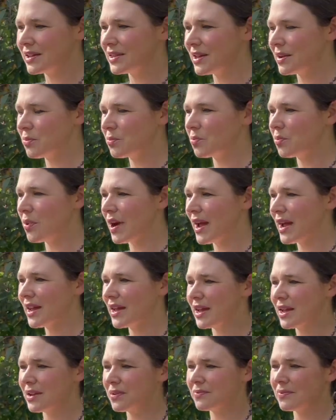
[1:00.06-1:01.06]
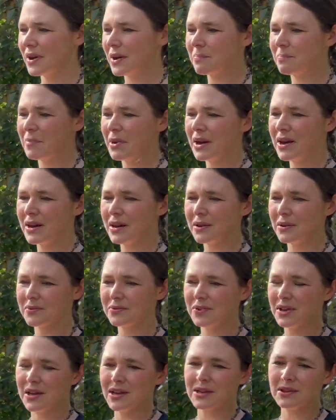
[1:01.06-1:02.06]
that wave above
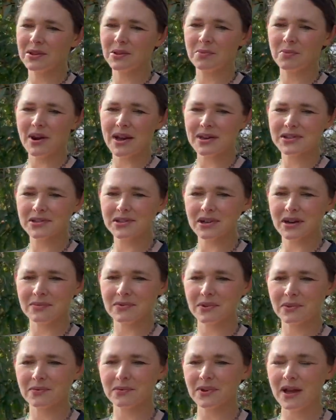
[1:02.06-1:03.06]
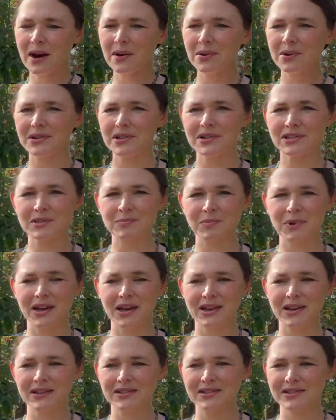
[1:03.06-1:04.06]
the rest of your flower
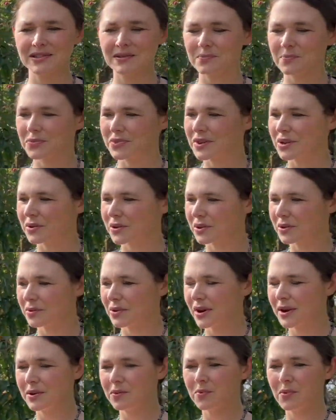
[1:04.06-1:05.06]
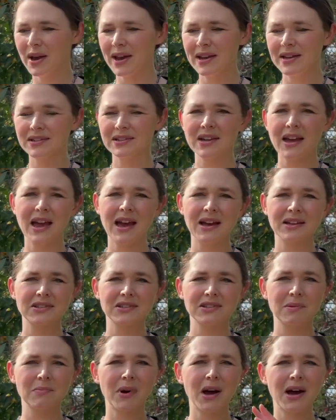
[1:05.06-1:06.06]
displays. They're a great way to add
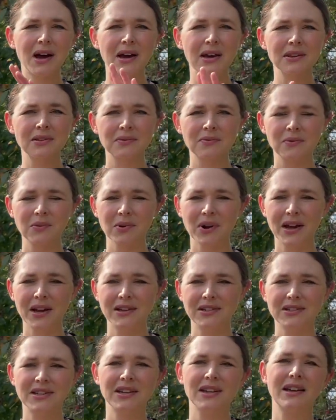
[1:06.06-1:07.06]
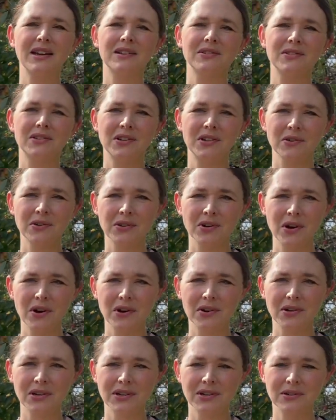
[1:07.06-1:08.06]
some height variety into your
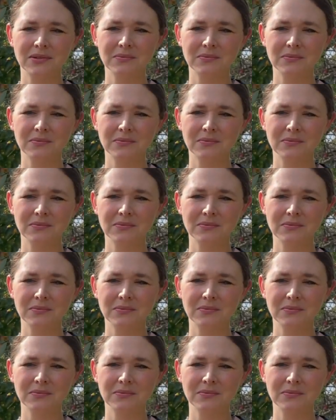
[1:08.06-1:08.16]
garden.